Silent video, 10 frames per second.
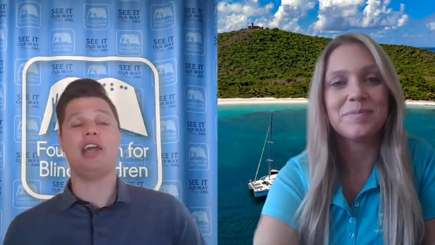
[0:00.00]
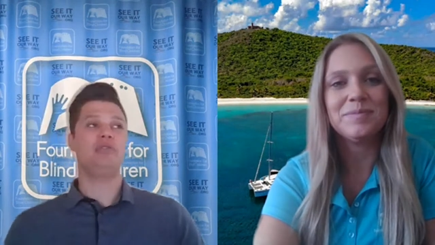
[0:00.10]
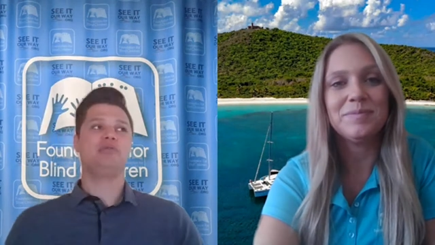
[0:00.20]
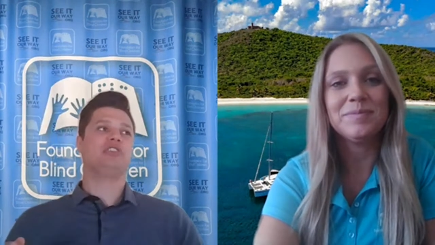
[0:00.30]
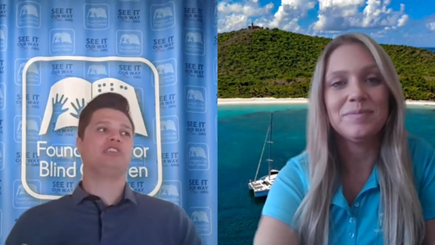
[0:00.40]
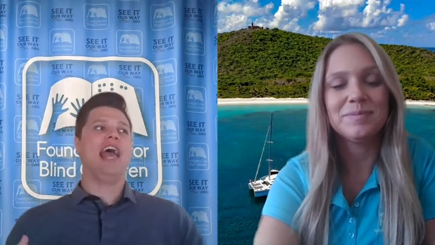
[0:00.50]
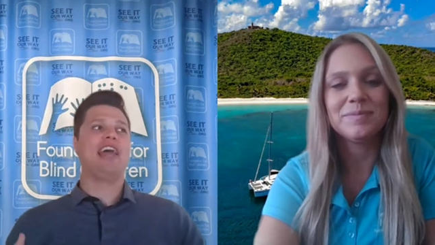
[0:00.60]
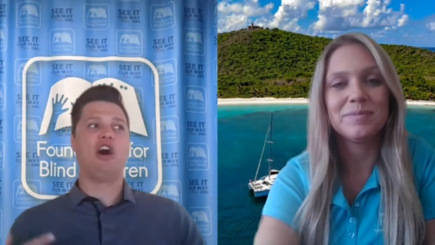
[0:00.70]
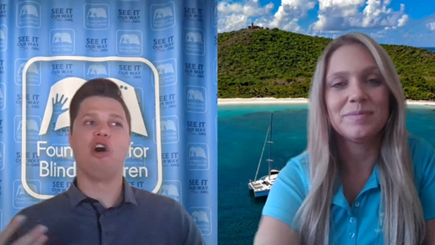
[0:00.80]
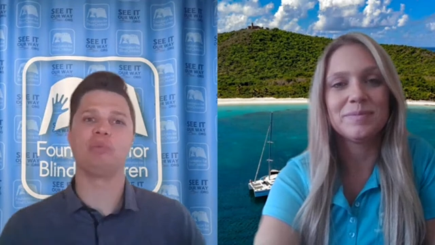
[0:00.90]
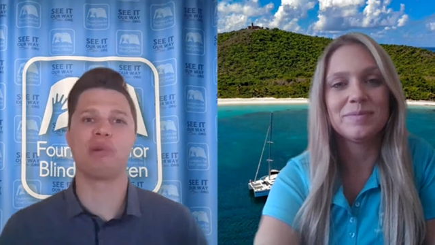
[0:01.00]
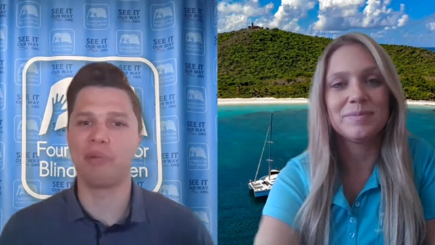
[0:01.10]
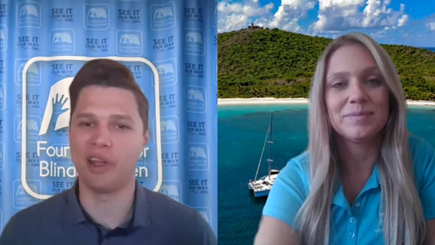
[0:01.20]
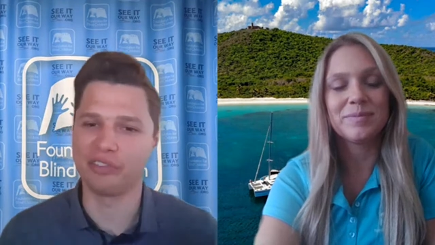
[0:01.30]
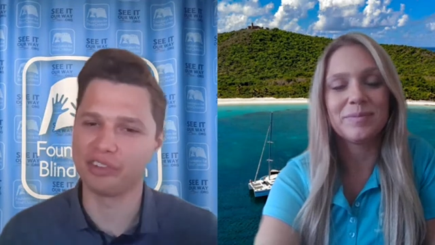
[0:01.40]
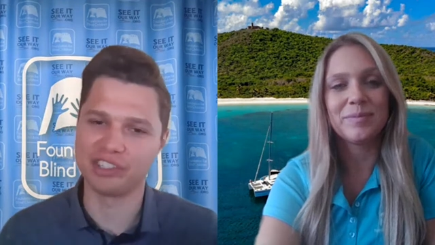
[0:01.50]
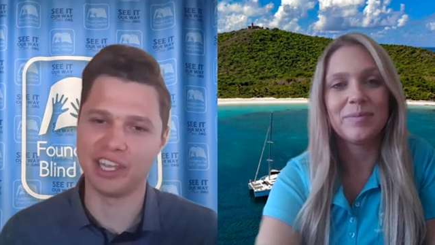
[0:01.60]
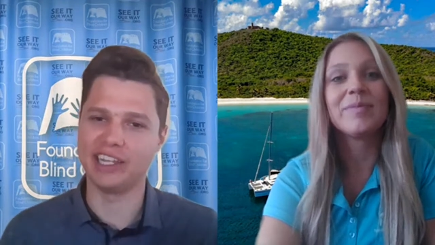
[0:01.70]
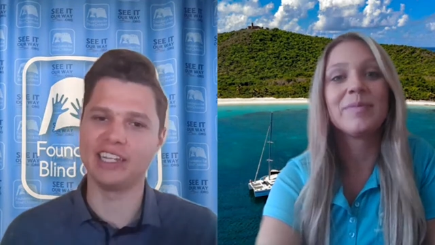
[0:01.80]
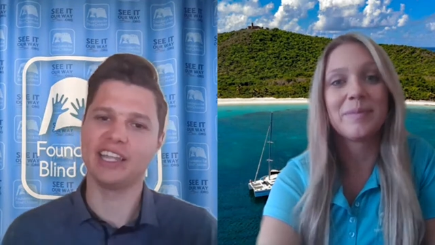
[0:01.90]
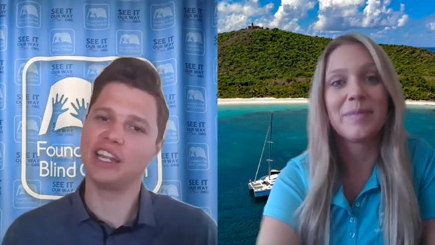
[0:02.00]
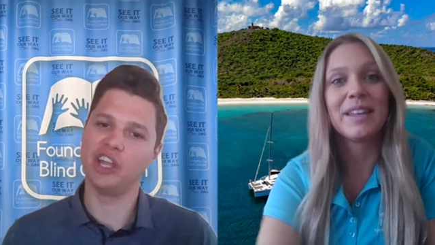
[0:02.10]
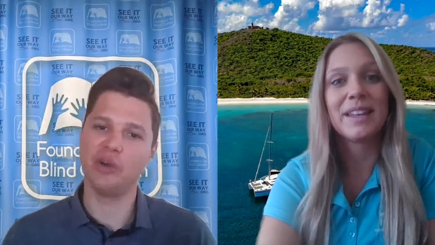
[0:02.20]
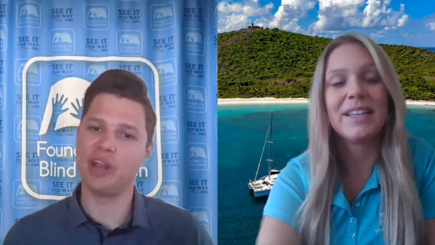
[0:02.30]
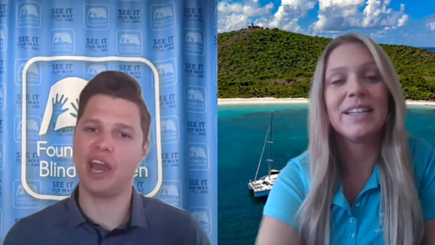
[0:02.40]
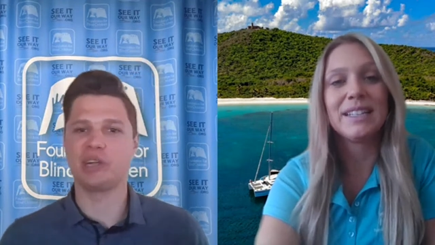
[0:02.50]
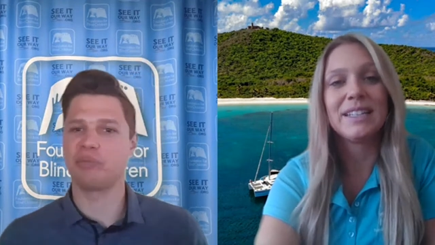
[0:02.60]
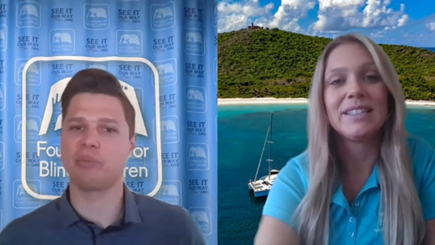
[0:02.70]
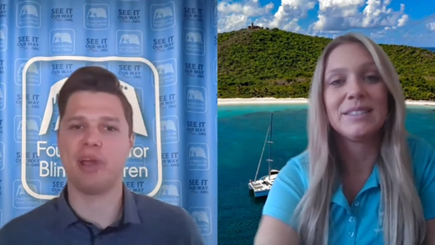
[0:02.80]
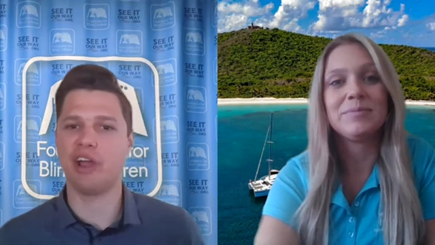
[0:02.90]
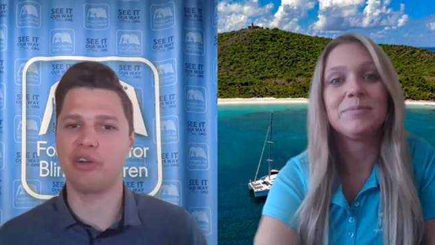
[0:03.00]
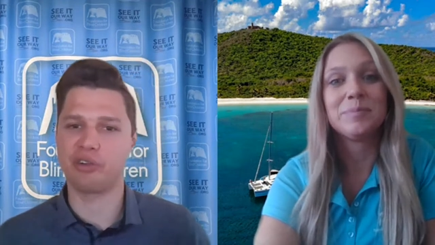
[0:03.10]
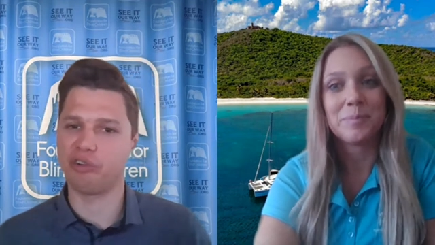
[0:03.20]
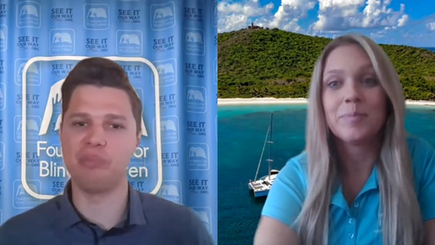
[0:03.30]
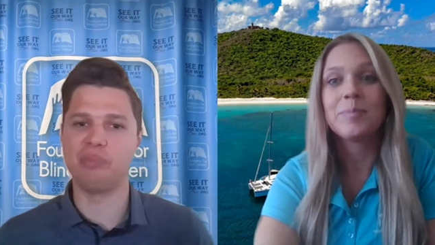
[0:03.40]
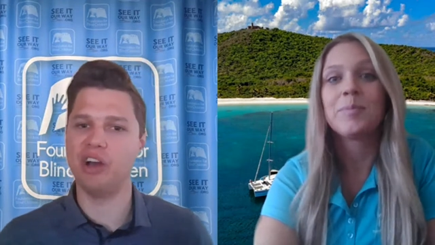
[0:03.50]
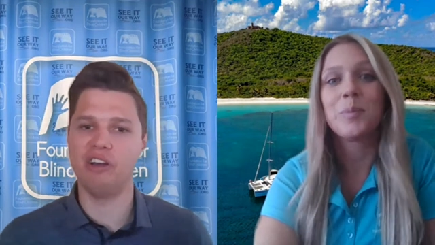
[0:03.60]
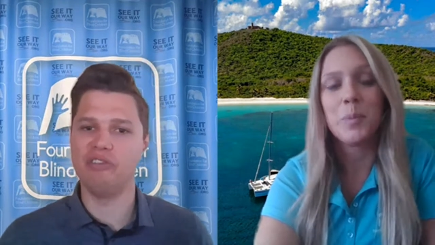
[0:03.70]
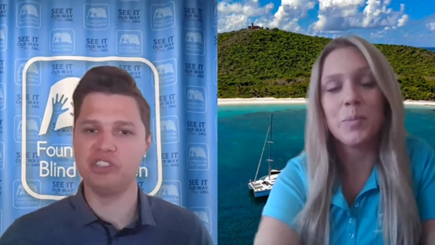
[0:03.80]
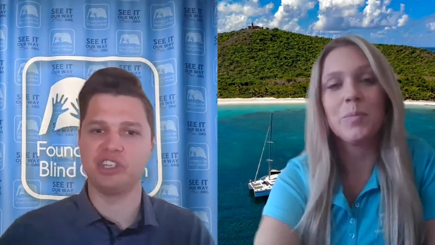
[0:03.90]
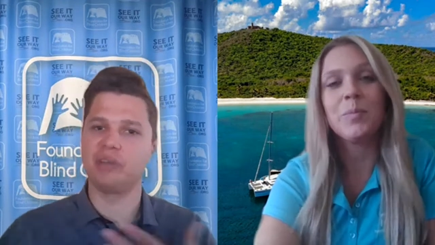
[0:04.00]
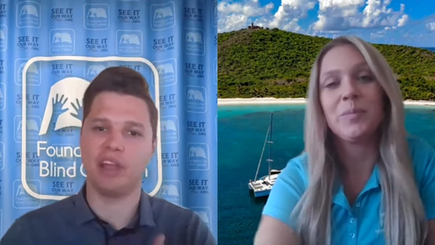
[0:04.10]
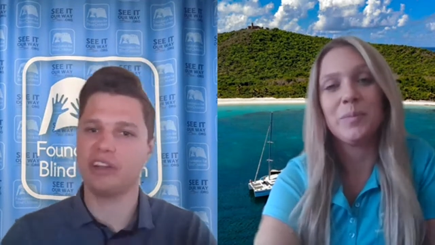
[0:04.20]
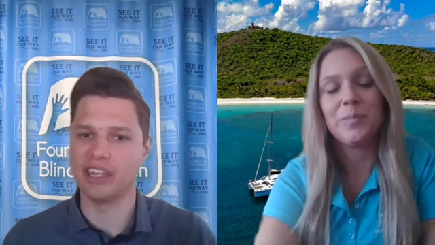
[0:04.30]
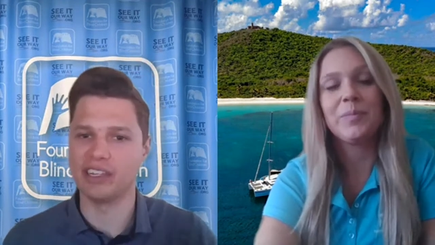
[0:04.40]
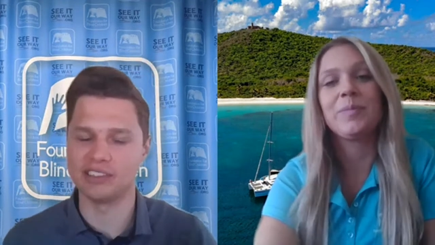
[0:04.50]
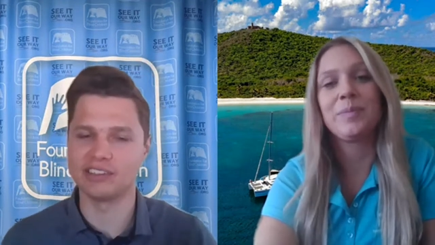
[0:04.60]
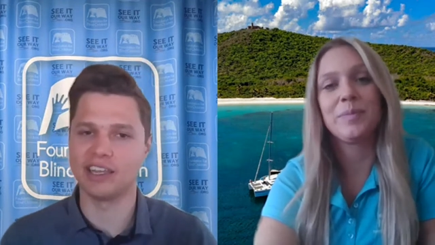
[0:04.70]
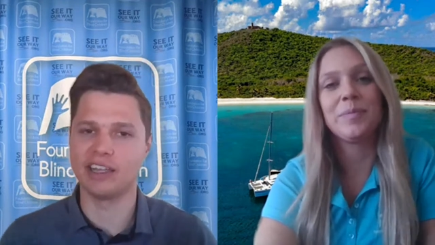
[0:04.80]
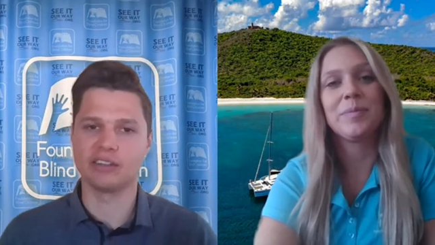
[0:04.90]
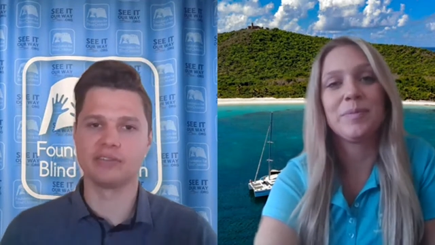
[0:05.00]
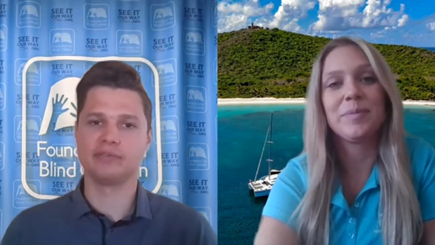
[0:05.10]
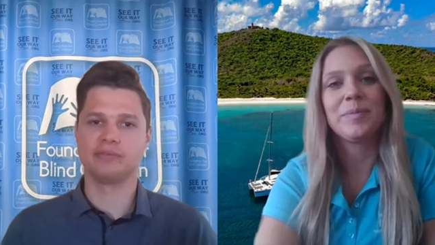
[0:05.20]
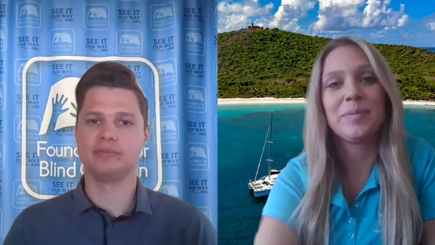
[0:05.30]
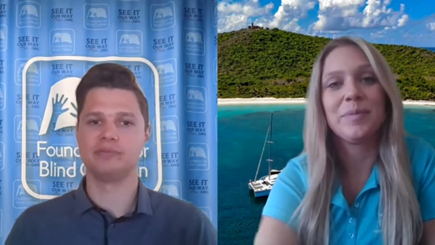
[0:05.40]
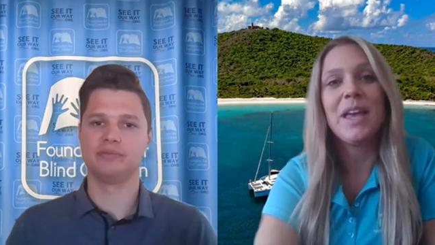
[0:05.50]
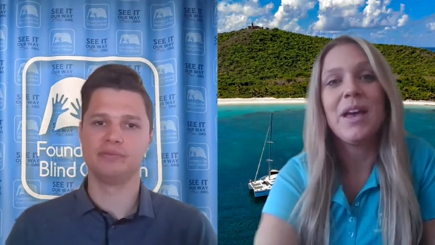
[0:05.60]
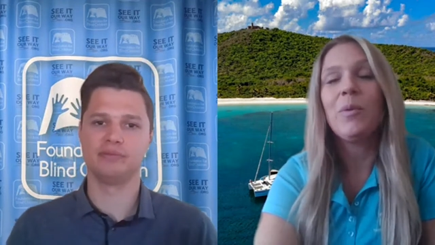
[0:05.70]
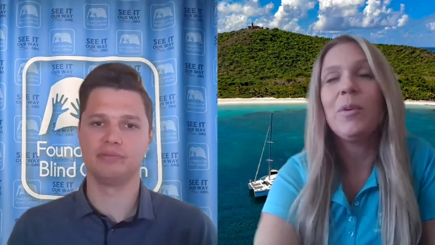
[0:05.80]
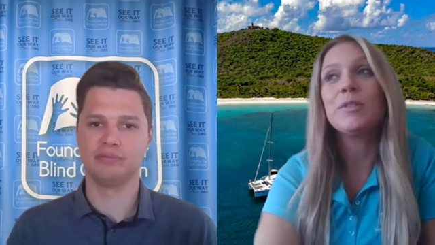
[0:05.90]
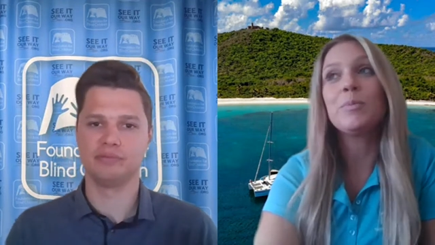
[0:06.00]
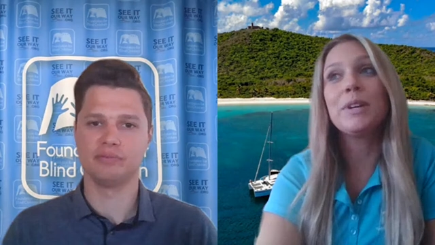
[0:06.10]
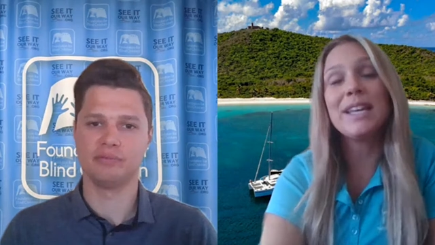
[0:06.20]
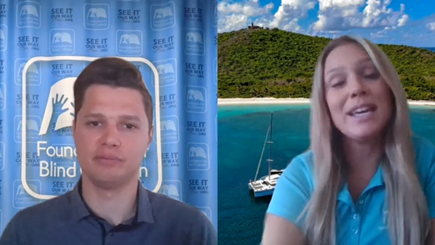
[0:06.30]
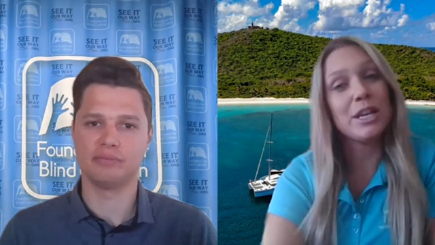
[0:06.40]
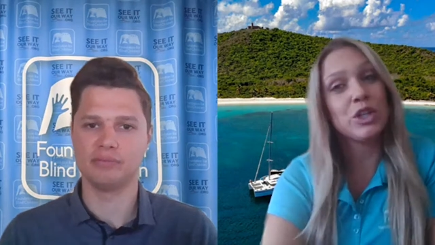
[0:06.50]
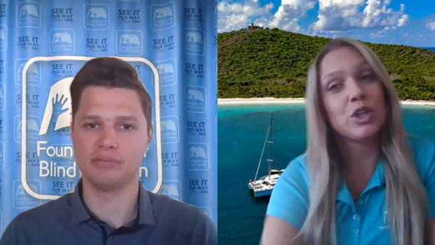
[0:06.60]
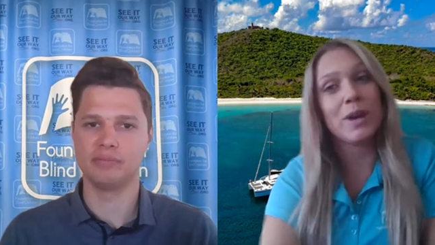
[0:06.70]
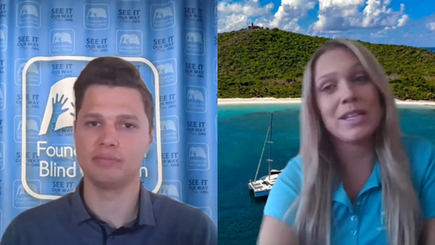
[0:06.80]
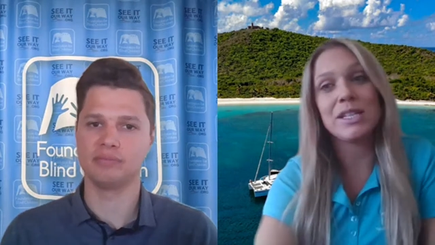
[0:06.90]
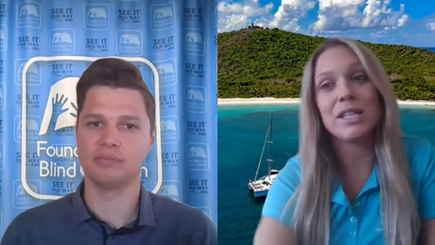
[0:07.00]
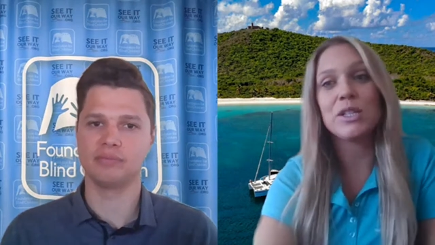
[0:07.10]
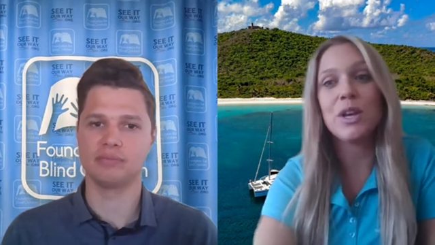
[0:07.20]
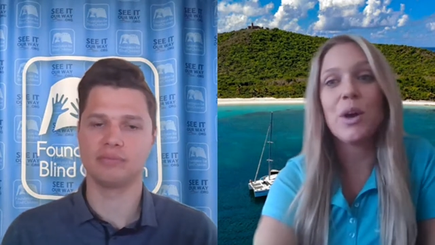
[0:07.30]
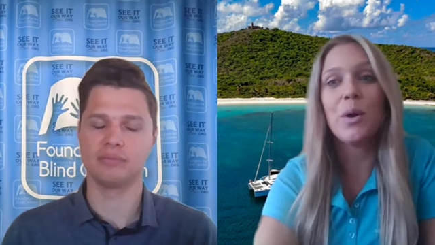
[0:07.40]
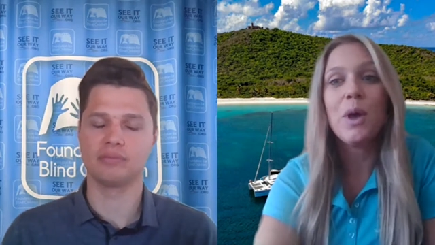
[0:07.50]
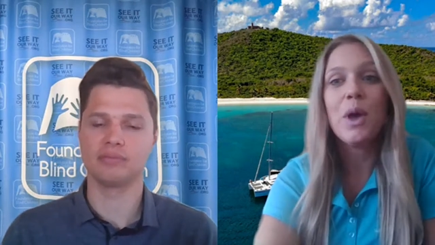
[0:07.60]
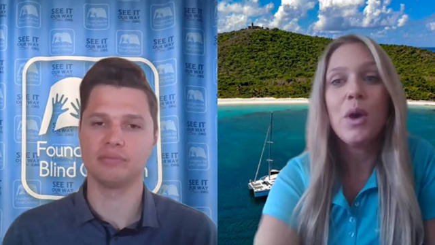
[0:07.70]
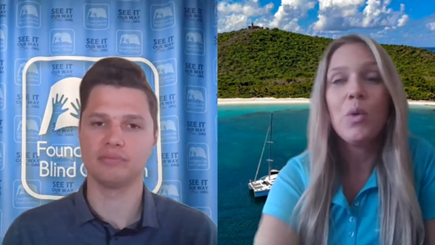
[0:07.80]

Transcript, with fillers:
Speaker 1: How do you just at all prepare for sailing, let alone how do you prepare a group of visually impaired kids to sail?
Speaker 2: Well, it's pretty interesting. So,